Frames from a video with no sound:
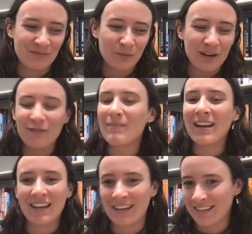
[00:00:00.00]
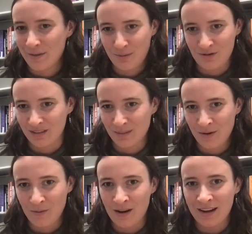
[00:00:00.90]
one of many examples
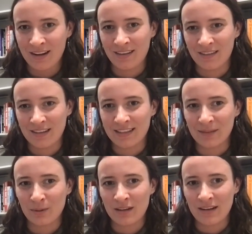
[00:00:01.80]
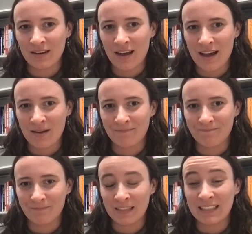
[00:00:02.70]
about why the discipline
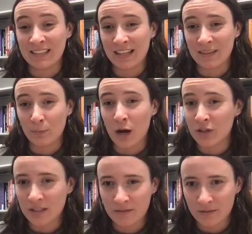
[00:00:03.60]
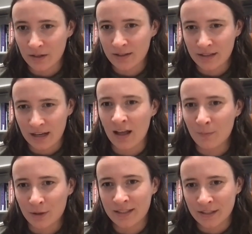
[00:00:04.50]
needs to take the project of diversity a lot
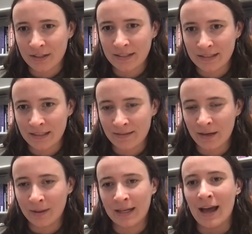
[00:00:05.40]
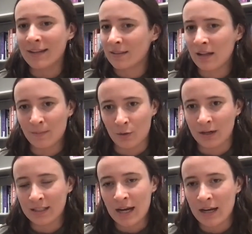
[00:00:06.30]
more seriously, right? We can ask a lot more
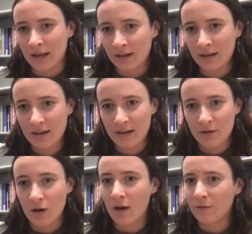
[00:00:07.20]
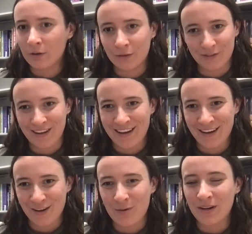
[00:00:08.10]
exciting, novel
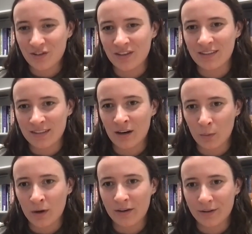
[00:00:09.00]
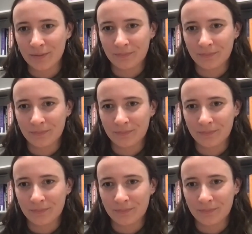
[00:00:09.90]
questions in our work.